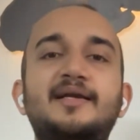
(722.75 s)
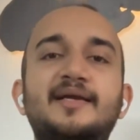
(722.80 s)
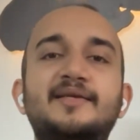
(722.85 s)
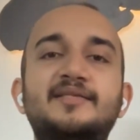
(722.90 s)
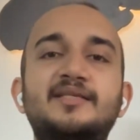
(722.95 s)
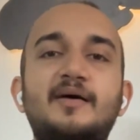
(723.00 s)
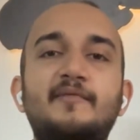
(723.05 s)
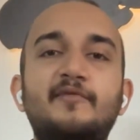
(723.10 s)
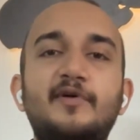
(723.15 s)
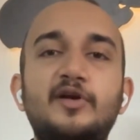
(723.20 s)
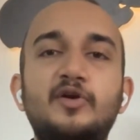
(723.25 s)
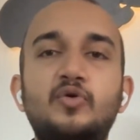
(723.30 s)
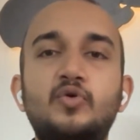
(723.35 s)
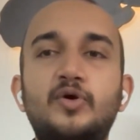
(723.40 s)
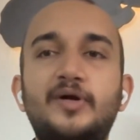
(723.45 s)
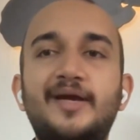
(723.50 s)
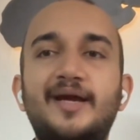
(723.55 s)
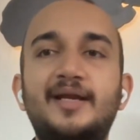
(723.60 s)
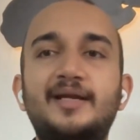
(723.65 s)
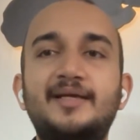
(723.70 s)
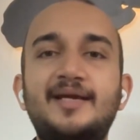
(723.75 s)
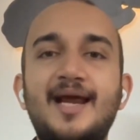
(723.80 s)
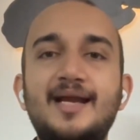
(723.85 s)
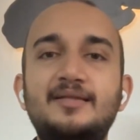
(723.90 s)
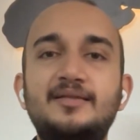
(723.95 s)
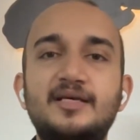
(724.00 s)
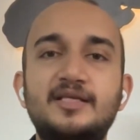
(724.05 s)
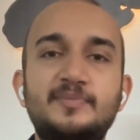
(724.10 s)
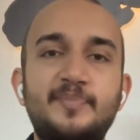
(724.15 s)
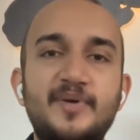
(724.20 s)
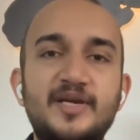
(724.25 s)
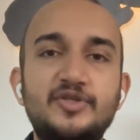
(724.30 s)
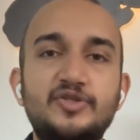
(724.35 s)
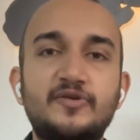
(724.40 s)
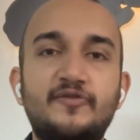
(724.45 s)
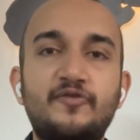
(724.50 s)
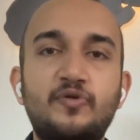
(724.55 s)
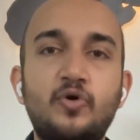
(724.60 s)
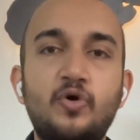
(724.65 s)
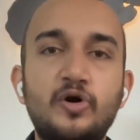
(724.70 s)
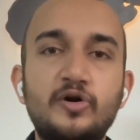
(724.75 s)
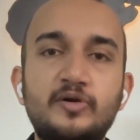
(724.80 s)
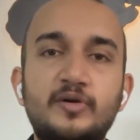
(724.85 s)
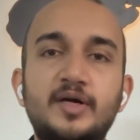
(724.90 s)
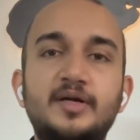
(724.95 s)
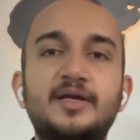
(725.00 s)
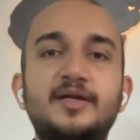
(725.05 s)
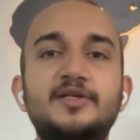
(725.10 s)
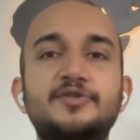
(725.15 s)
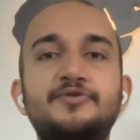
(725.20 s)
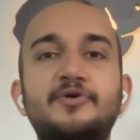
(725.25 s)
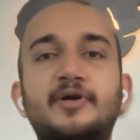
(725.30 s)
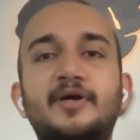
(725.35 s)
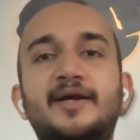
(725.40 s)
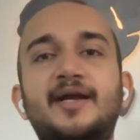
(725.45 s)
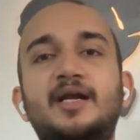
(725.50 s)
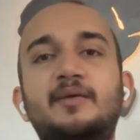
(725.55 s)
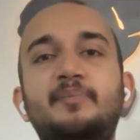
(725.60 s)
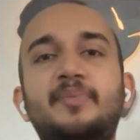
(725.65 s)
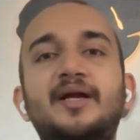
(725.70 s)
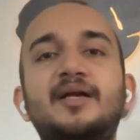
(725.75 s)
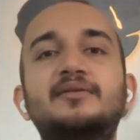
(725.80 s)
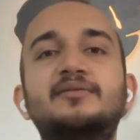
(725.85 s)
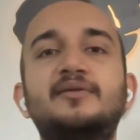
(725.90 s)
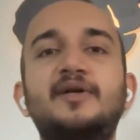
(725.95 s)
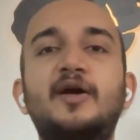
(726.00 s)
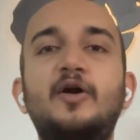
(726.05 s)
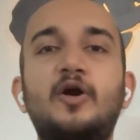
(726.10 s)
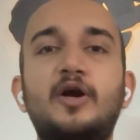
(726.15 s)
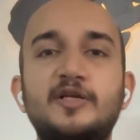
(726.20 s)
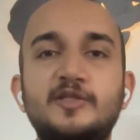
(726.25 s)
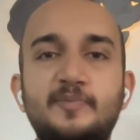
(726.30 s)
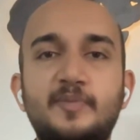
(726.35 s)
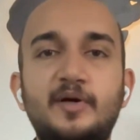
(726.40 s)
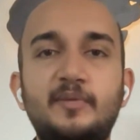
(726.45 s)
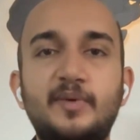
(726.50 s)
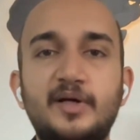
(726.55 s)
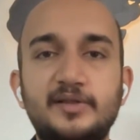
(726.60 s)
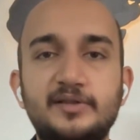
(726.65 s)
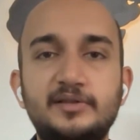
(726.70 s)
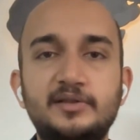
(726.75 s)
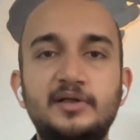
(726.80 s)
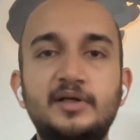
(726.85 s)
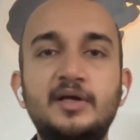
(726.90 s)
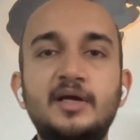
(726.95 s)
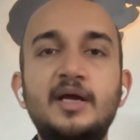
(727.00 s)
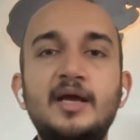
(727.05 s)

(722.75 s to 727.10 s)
Like someone who can get this piece of code written is going to get paid $3 per month.